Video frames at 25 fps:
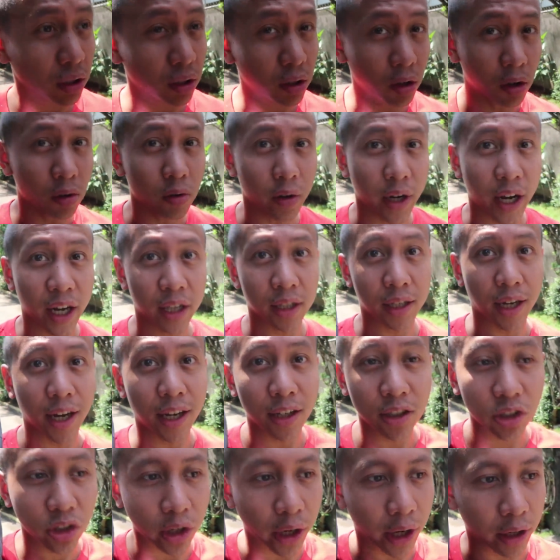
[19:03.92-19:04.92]
you know, and
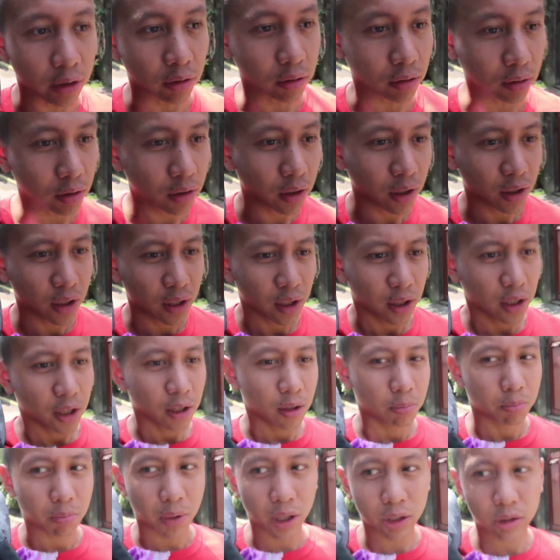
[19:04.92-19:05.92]
ant channel.
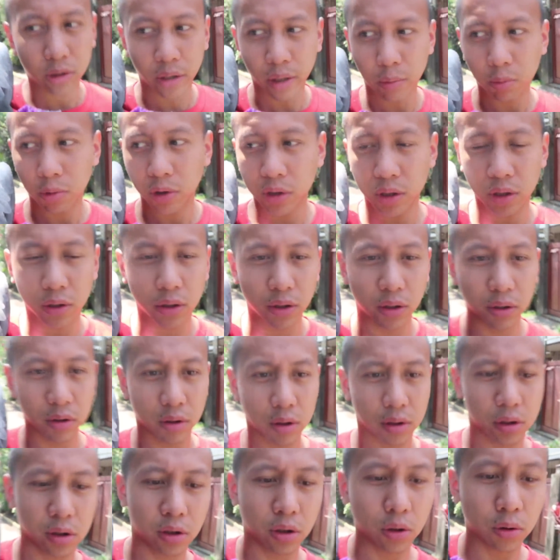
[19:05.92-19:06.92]
My dream was
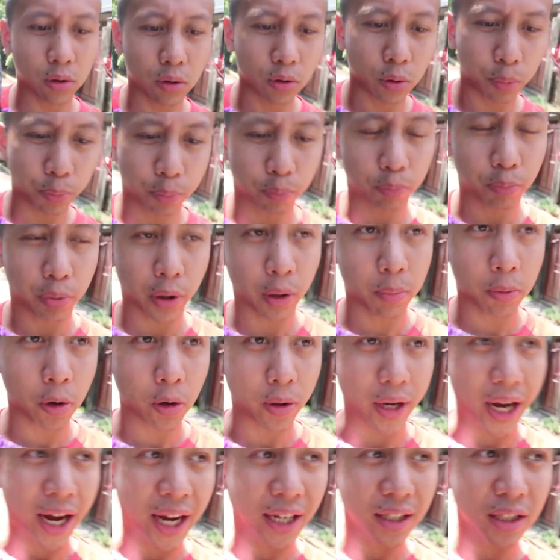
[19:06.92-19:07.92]
to
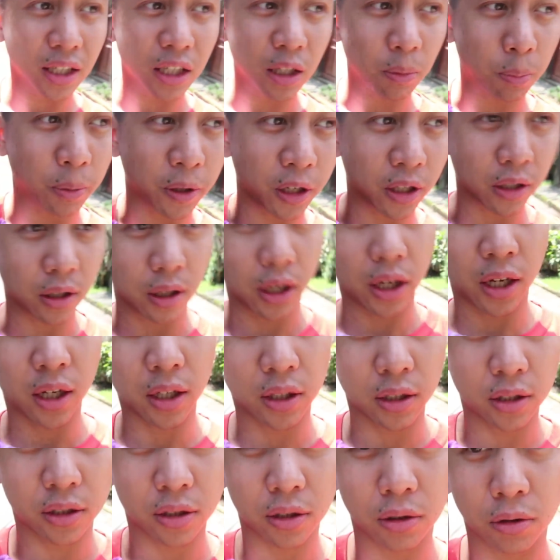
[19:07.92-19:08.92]
promote ant keeping
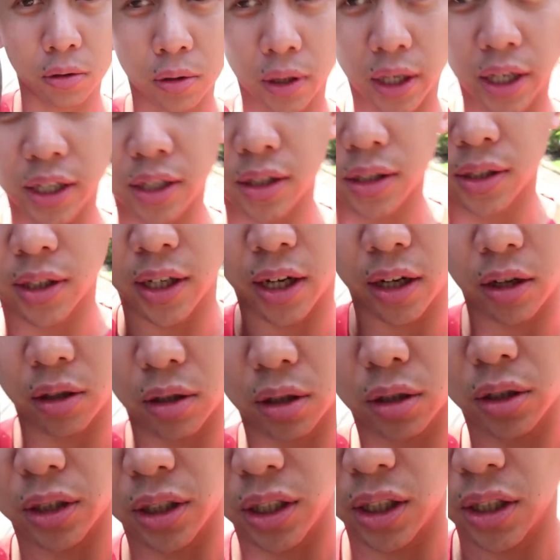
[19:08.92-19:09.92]
and to like
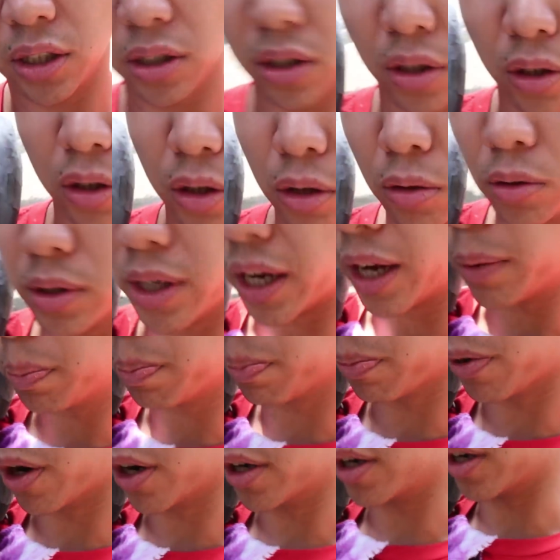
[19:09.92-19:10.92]
sell easy to use
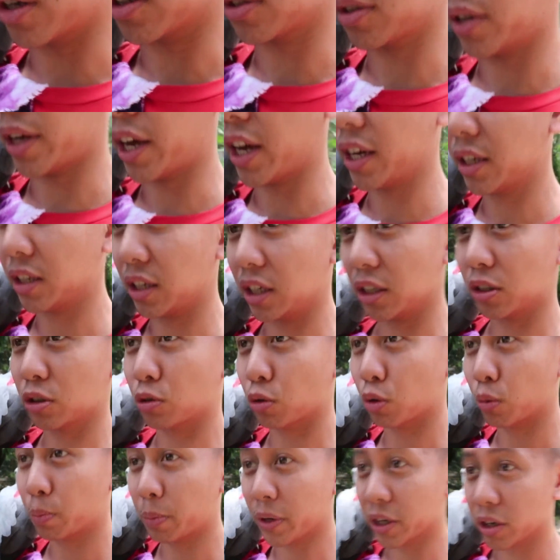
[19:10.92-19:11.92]
ant products, and it
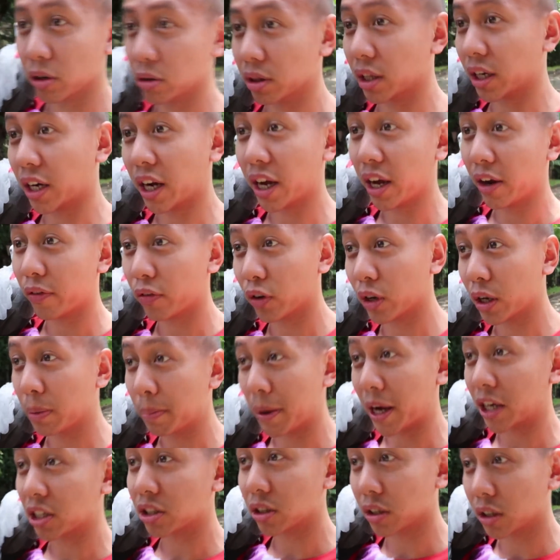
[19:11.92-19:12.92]
grew bigger than I ever
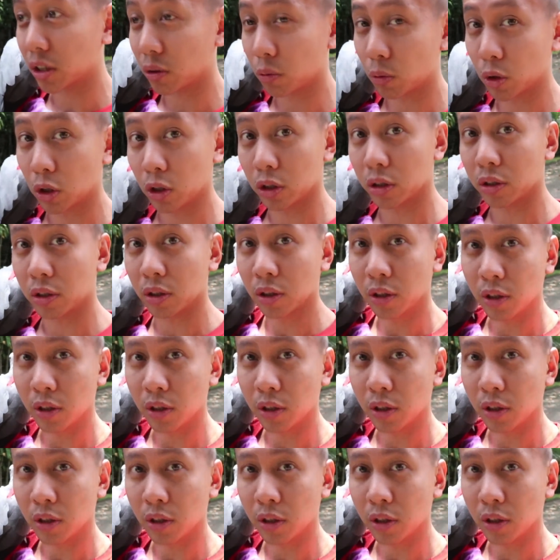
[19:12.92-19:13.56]
imagined it would.